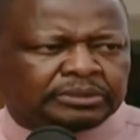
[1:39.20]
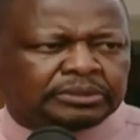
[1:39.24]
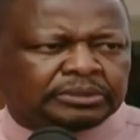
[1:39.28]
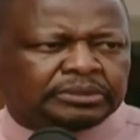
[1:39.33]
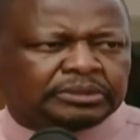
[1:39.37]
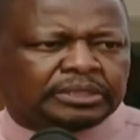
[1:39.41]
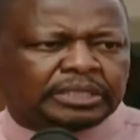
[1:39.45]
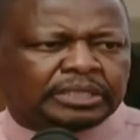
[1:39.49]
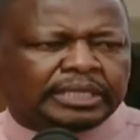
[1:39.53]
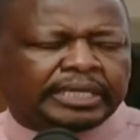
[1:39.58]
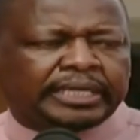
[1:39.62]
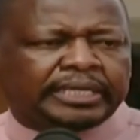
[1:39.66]

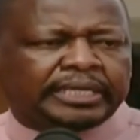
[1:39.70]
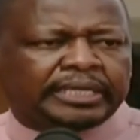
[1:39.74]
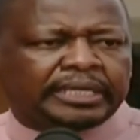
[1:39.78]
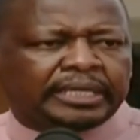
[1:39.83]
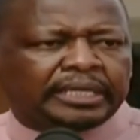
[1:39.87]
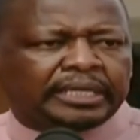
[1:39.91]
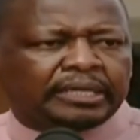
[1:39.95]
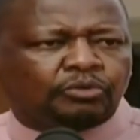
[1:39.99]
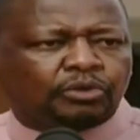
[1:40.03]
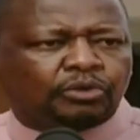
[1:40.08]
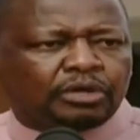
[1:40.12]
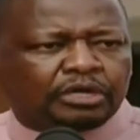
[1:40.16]
and
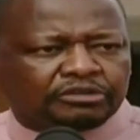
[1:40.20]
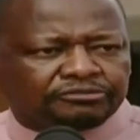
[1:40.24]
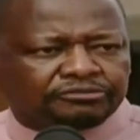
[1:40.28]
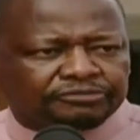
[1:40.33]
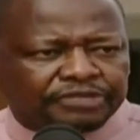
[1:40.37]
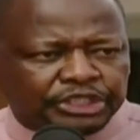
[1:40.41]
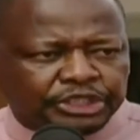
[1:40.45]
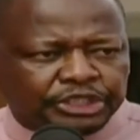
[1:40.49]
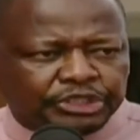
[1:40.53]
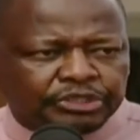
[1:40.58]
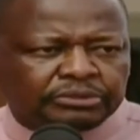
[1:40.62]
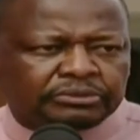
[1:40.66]
World
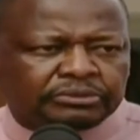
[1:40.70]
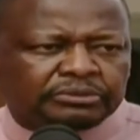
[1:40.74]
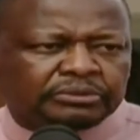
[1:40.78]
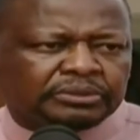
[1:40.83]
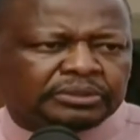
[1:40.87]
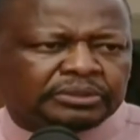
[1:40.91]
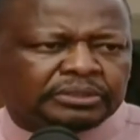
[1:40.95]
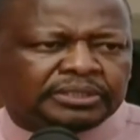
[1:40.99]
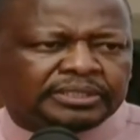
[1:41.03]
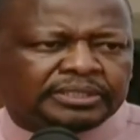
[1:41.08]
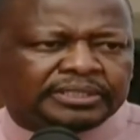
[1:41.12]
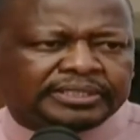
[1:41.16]
Vision,
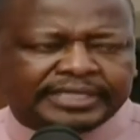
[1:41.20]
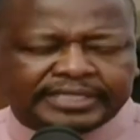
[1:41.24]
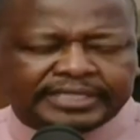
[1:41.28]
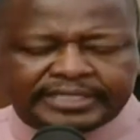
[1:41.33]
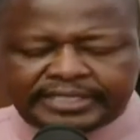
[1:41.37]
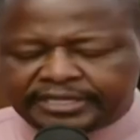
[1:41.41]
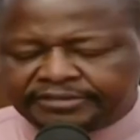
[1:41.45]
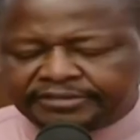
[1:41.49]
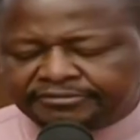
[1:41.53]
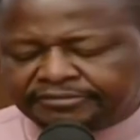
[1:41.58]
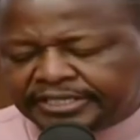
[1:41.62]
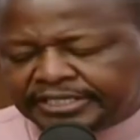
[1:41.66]
that
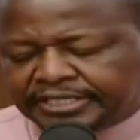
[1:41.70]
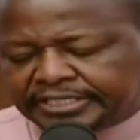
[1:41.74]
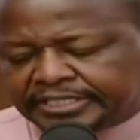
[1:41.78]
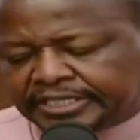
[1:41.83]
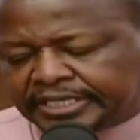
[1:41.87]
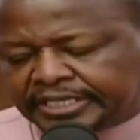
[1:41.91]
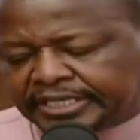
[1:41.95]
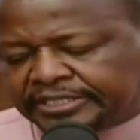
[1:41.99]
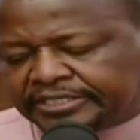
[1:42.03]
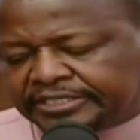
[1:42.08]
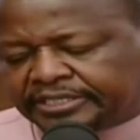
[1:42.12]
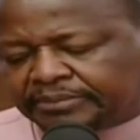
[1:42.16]
gave us
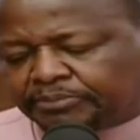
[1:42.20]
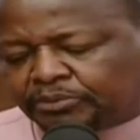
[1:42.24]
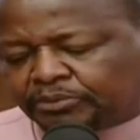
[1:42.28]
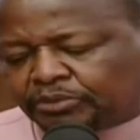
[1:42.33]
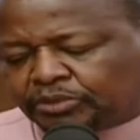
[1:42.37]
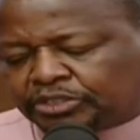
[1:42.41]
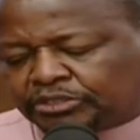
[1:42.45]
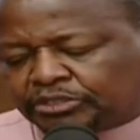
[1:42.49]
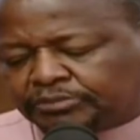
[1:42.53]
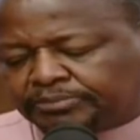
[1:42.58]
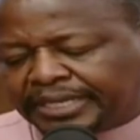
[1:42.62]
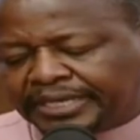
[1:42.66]

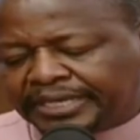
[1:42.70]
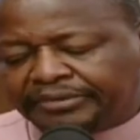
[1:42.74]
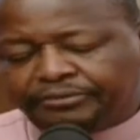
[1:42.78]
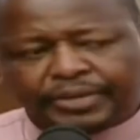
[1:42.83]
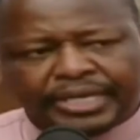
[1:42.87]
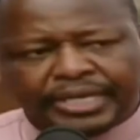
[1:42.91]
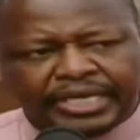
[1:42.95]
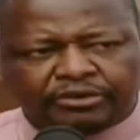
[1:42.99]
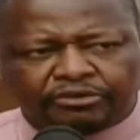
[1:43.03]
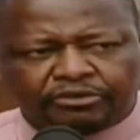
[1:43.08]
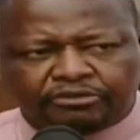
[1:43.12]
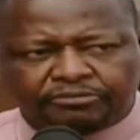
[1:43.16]
support by
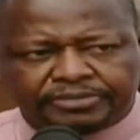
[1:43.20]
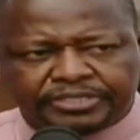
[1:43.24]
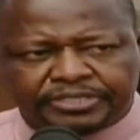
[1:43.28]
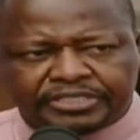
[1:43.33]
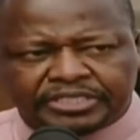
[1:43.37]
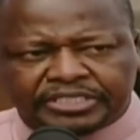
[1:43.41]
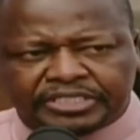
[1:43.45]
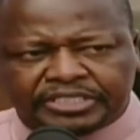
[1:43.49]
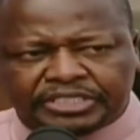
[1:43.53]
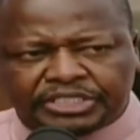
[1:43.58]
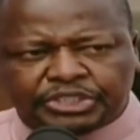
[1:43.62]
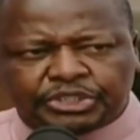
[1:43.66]
way of
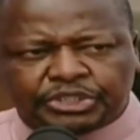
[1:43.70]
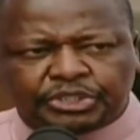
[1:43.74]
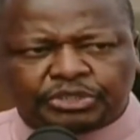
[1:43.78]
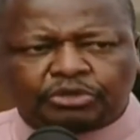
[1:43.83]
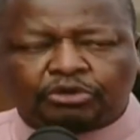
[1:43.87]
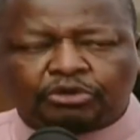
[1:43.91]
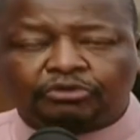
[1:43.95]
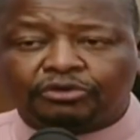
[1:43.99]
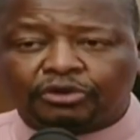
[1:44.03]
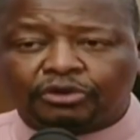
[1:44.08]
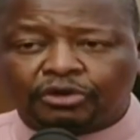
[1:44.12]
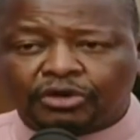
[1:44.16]
presentation
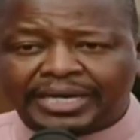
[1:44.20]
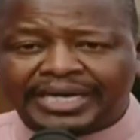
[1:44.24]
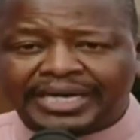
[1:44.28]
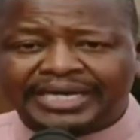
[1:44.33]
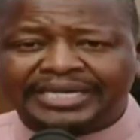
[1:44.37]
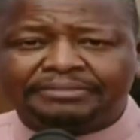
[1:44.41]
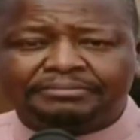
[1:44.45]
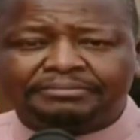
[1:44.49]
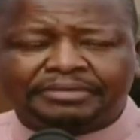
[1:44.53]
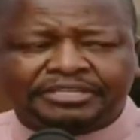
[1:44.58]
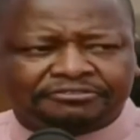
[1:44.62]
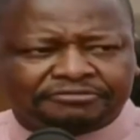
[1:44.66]
of locally
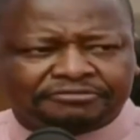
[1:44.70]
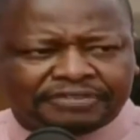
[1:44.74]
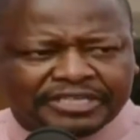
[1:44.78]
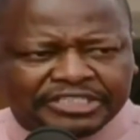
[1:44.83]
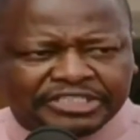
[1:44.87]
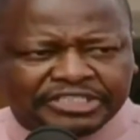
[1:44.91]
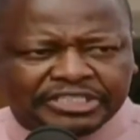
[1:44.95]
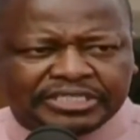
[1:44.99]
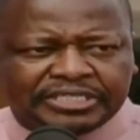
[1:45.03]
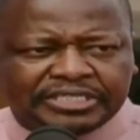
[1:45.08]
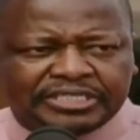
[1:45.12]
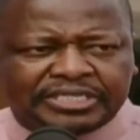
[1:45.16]

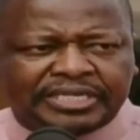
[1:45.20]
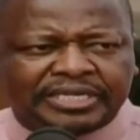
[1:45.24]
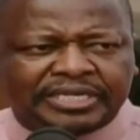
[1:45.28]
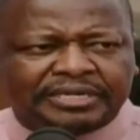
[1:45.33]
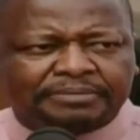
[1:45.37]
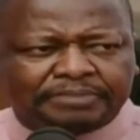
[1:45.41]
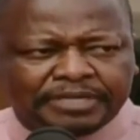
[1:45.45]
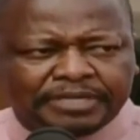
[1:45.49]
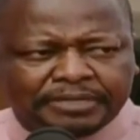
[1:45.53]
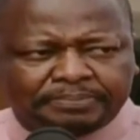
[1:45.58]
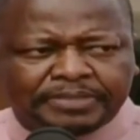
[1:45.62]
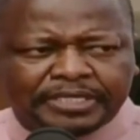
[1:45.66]
manufactured
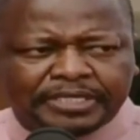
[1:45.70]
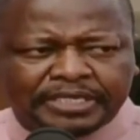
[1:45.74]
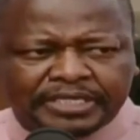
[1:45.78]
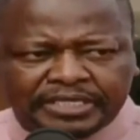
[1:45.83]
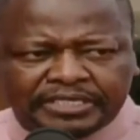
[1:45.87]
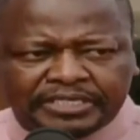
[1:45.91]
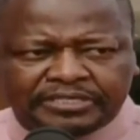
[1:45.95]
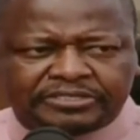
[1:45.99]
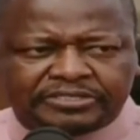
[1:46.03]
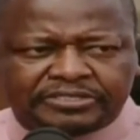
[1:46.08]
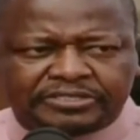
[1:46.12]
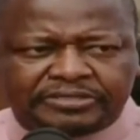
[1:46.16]

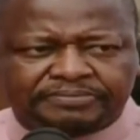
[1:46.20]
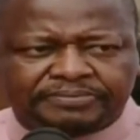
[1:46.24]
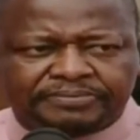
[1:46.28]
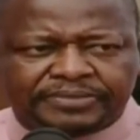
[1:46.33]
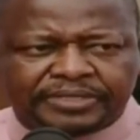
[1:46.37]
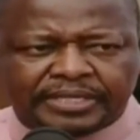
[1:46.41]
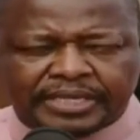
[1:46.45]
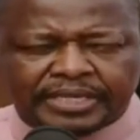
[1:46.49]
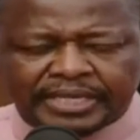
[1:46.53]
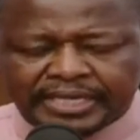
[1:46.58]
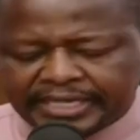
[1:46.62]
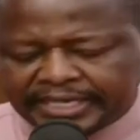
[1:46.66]
PPEs.
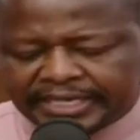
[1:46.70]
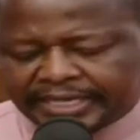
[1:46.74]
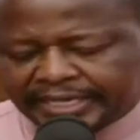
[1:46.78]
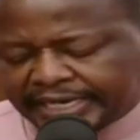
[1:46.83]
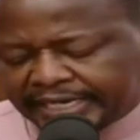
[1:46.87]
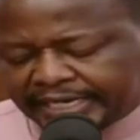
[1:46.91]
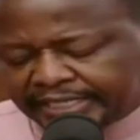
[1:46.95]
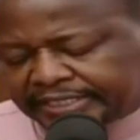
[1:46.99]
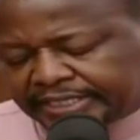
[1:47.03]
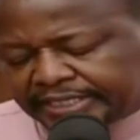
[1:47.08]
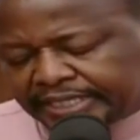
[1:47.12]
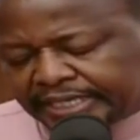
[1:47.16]
And
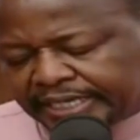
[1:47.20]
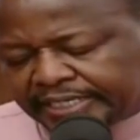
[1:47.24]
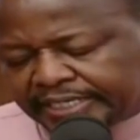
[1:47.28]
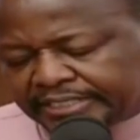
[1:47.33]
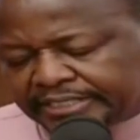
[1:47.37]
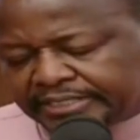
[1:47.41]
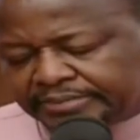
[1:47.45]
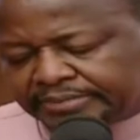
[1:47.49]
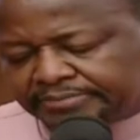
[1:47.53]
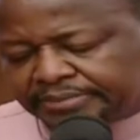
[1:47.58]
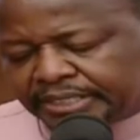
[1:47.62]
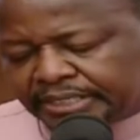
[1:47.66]
that
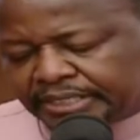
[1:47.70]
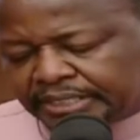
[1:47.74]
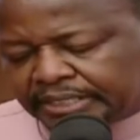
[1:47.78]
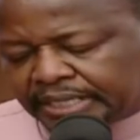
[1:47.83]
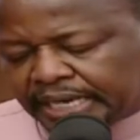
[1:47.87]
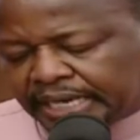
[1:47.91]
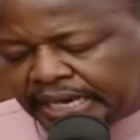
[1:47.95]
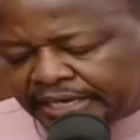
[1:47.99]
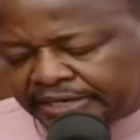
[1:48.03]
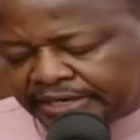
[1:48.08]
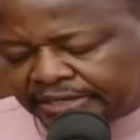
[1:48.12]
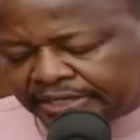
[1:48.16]
has been
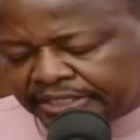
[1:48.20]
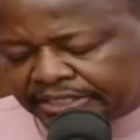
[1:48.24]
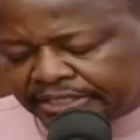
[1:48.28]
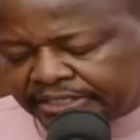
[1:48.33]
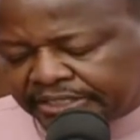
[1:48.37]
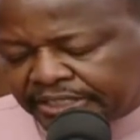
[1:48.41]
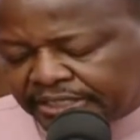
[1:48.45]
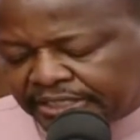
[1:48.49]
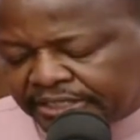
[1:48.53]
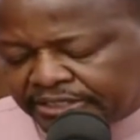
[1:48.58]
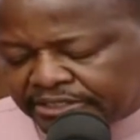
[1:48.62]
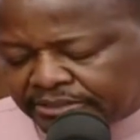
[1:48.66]
a great
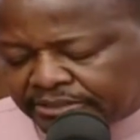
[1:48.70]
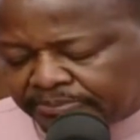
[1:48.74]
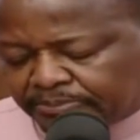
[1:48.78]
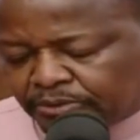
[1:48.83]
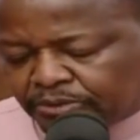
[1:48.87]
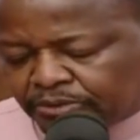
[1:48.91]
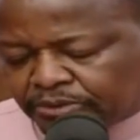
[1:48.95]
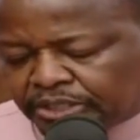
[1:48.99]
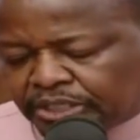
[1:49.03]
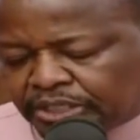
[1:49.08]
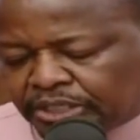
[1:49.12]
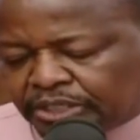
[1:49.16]

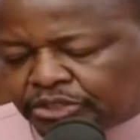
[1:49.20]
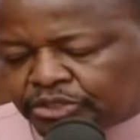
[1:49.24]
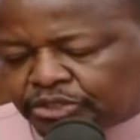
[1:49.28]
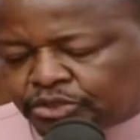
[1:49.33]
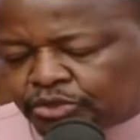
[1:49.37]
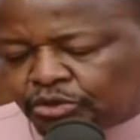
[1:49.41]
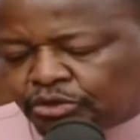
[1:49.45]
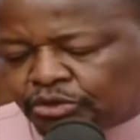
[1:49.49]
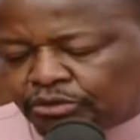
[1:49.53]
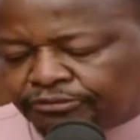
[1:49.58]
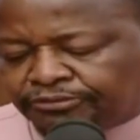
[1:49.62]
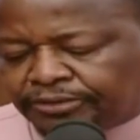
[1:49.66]
support. So
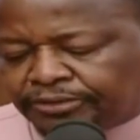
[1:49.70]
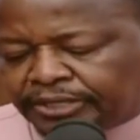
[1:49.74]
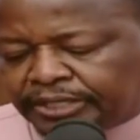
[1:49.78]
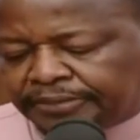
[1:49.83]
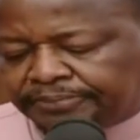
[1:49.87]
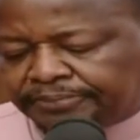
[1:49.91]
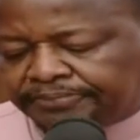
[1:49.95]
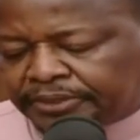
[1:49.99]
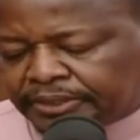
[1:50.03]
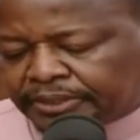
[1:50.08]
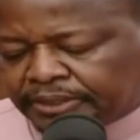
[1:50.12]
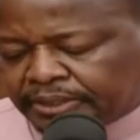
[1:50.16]
hopefully
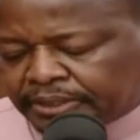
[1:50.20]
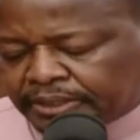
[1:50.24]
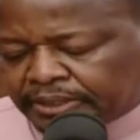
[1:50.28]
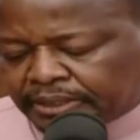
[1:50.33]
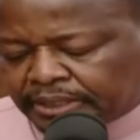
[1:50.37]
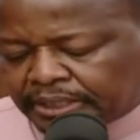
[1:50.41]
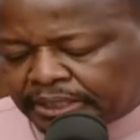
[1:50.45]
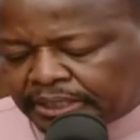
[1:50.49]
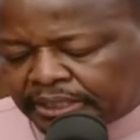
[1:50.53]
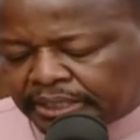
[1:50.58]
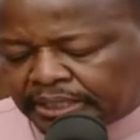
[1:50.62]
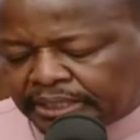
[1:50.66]

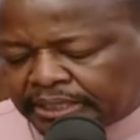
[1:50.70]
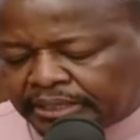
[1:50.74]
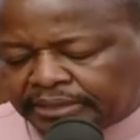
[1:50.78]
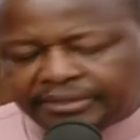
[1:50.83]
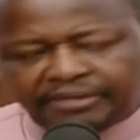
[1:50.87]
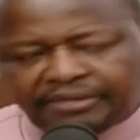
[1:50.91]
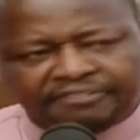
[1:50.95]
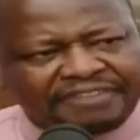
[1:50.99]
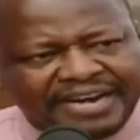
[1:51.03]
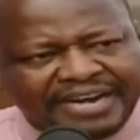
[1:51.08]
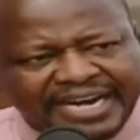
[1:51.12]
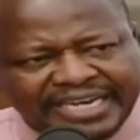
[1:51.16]
the
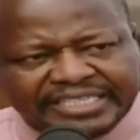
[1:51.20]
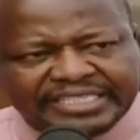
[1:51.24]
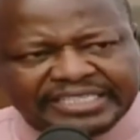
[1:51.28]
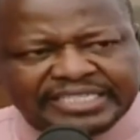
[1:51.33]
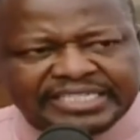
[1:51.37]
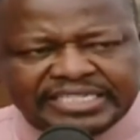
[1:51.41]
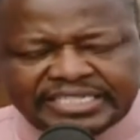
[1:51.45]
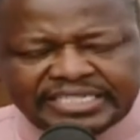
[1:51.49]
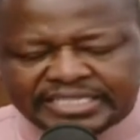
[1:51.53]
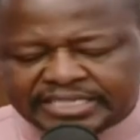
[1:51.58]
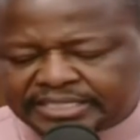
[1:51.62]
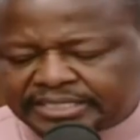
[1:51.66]

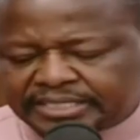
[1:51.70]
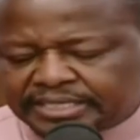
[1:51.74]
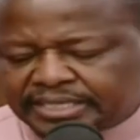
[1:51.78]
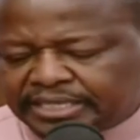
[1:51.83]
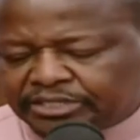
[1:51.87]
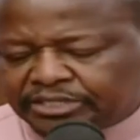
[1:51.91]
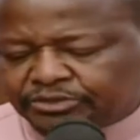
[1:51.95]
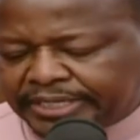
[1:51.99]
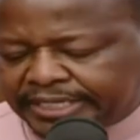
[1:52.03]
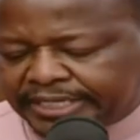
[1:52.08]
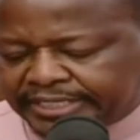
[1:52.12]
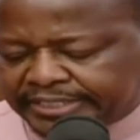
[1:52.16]
fund,
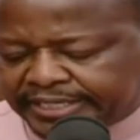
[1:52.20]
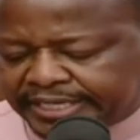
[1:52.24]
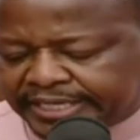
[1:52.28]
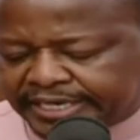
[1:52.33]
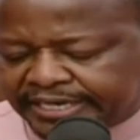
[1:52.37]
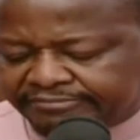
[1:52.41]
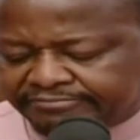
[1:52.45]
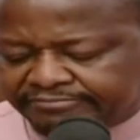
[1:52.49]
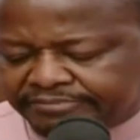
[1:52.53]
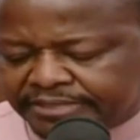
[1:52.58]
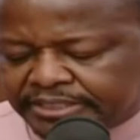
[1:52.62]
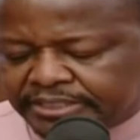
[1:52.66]
as well as the
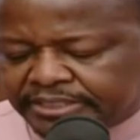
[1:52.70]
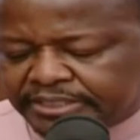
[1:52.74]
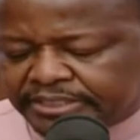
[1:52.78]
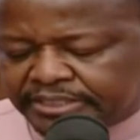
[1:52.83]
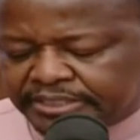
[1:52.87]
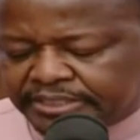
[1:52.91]
government,